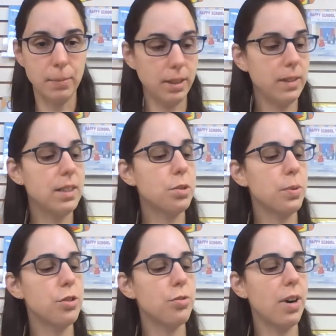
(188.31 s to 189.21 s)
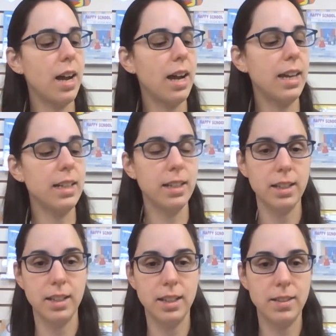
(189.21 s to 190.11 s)
Like this one dried,
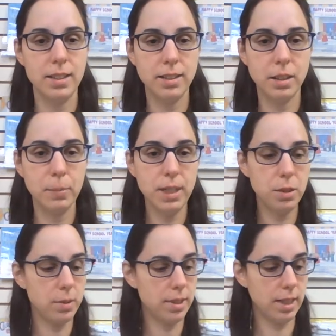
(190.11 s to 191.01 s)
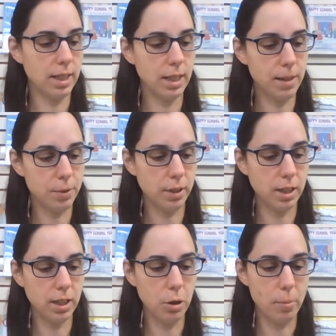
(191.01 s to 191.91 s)
this little piece was sticking up, so I
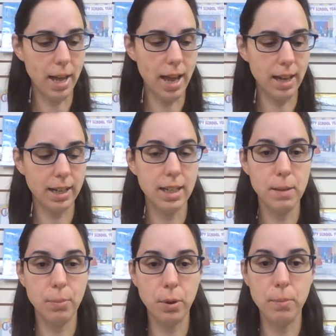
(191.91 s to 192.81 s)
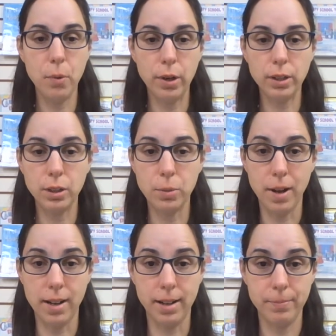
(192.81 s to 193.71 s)
can go back and put more glue
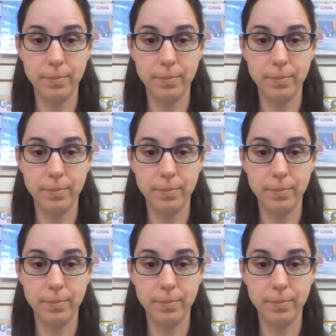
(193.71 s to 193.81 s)
on it.